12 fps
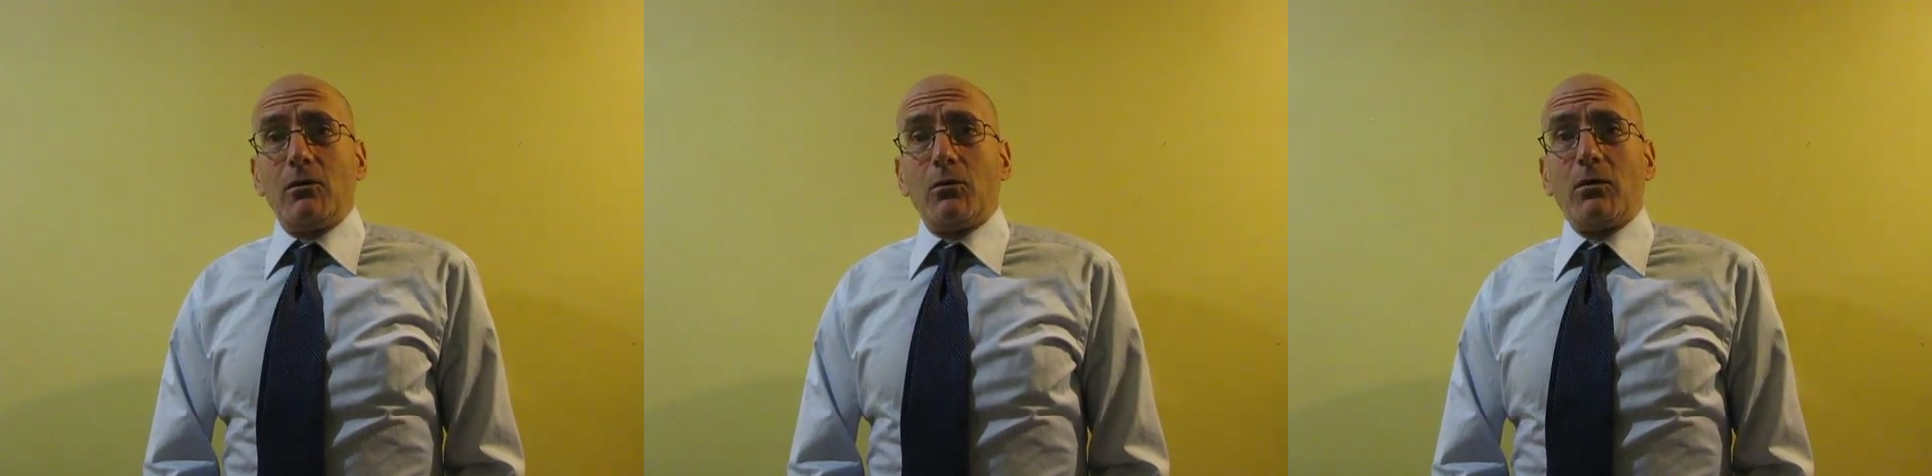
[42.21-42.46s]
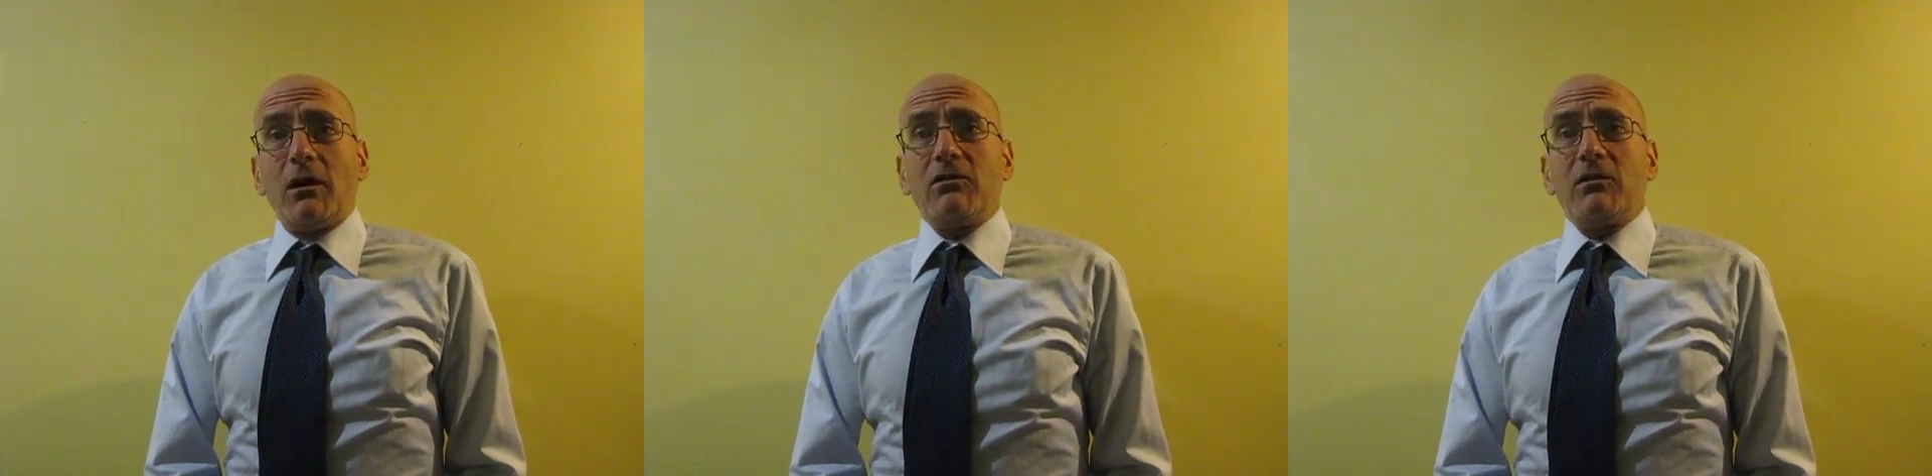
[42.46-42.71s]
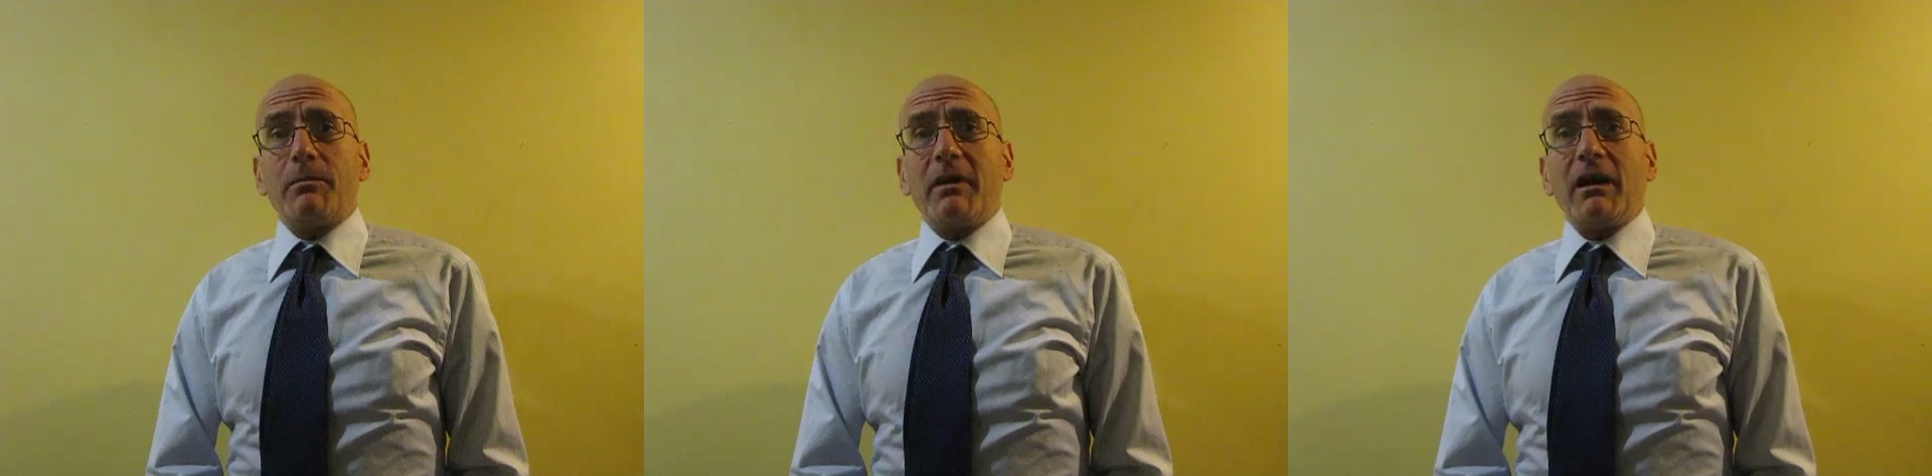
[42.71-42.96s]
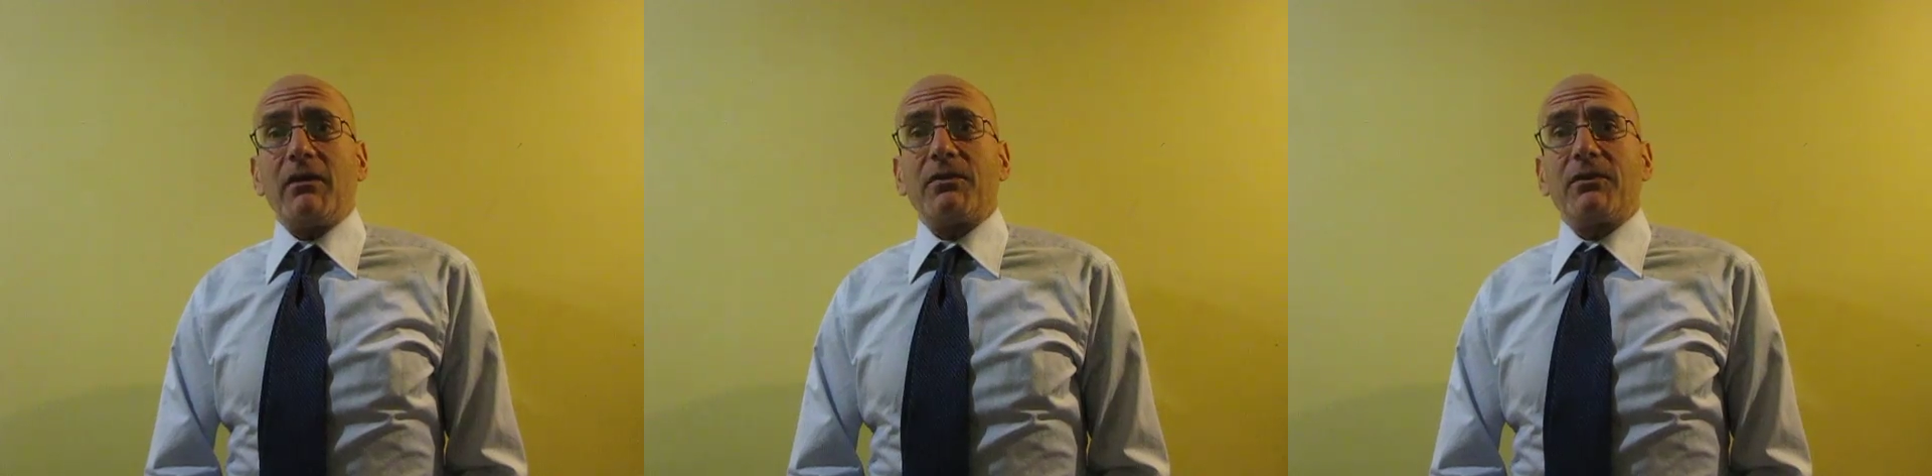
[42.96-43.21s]
Why is a
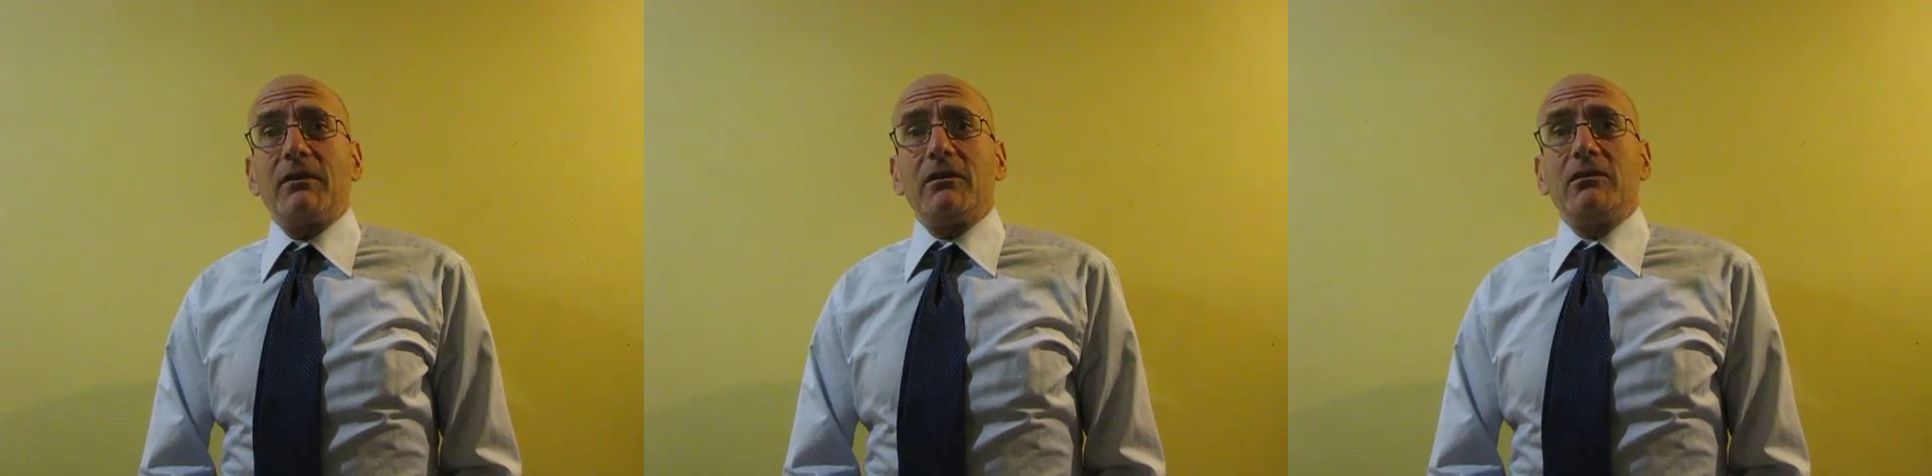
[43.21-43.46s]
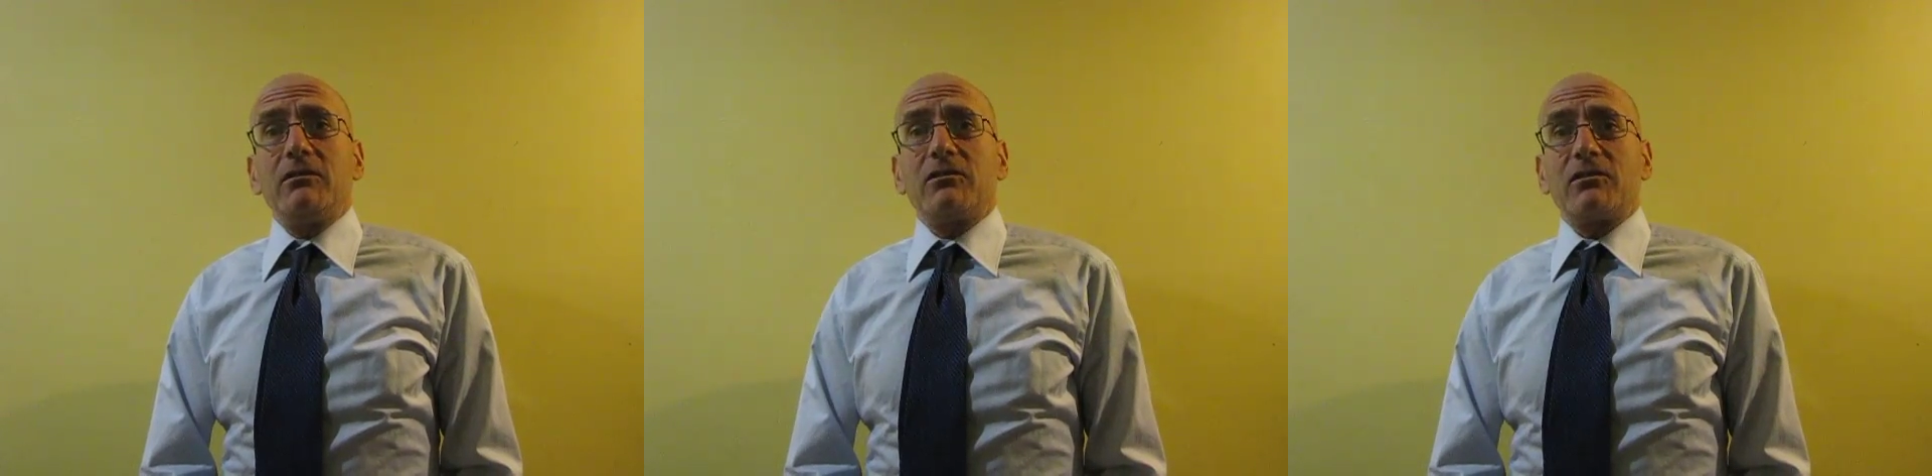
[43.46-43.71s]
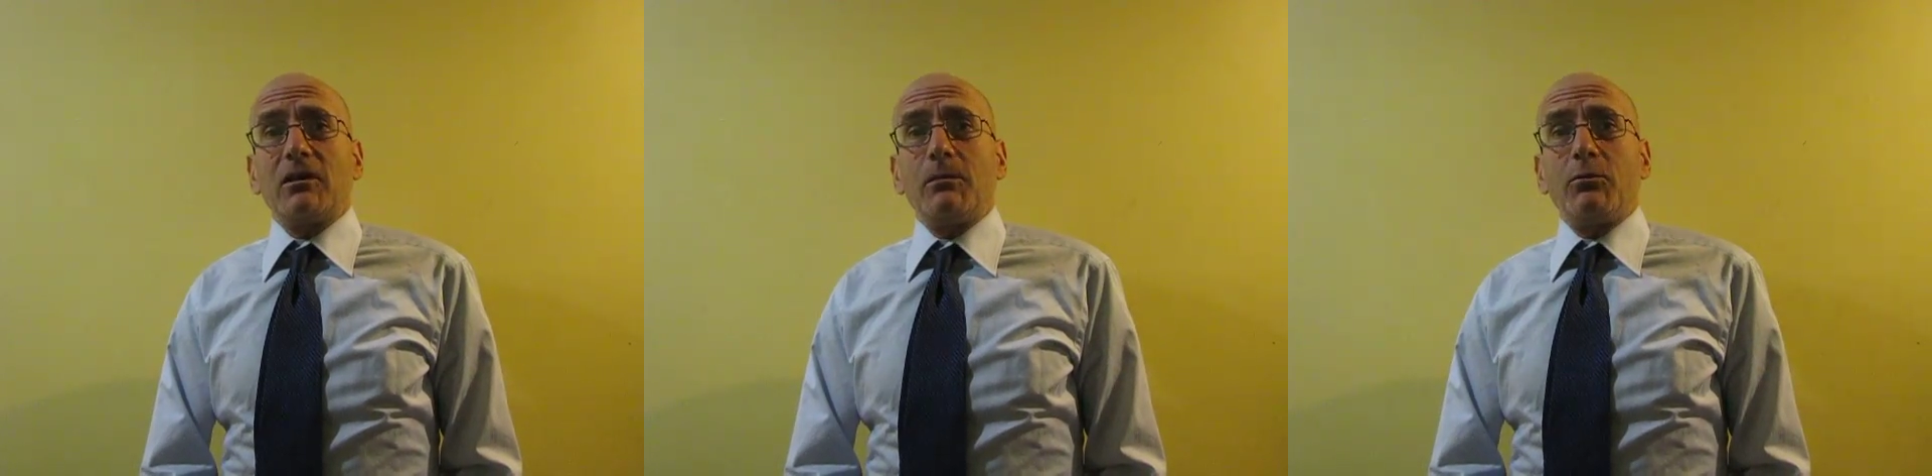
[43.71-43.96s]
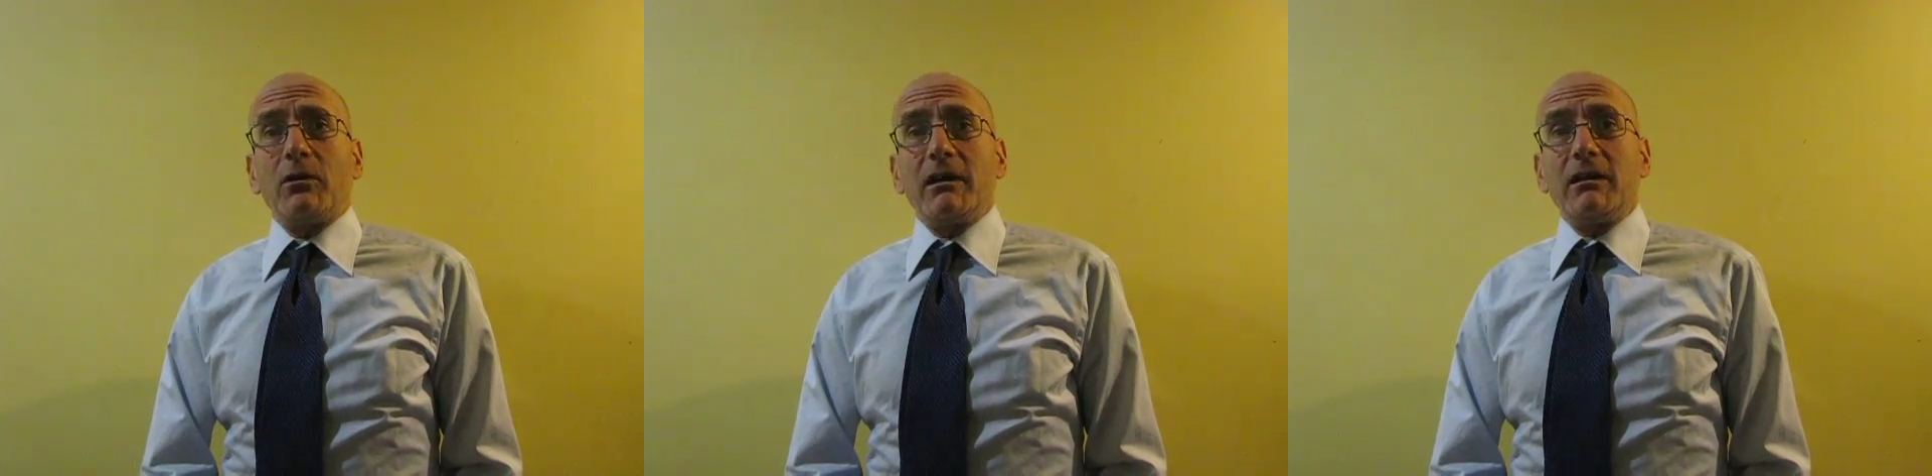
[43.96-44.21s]
PATH
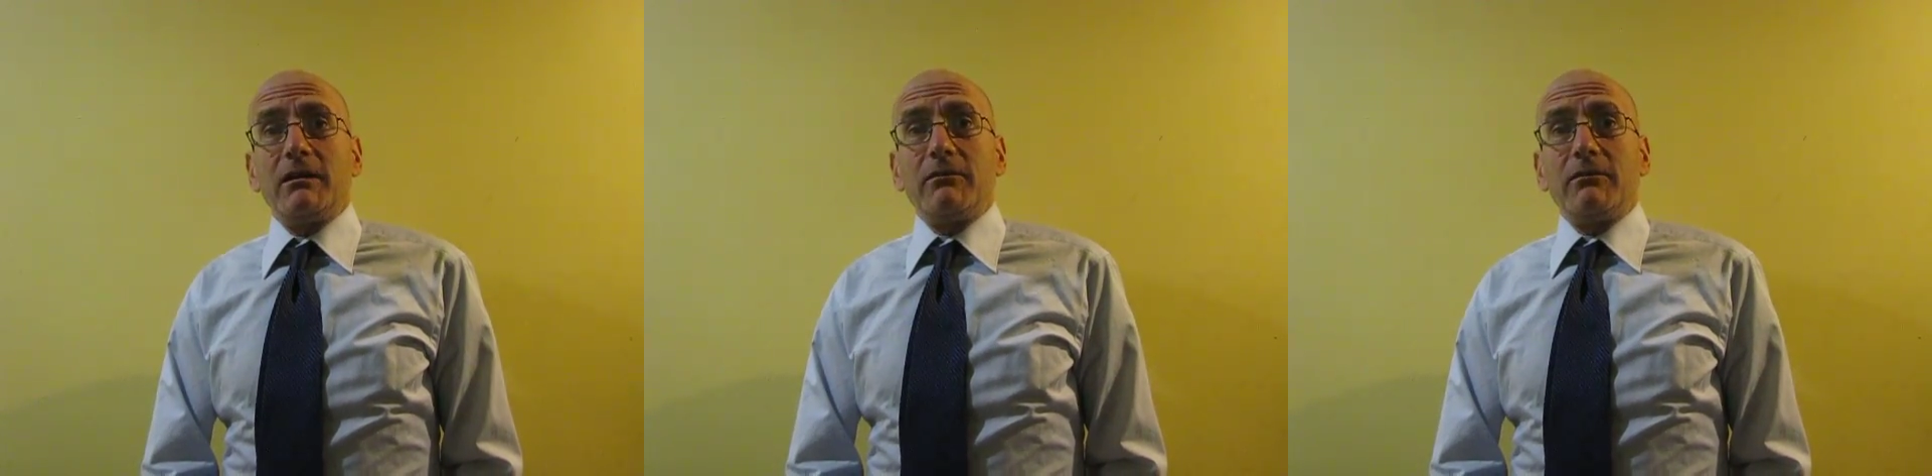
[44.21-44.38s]
subway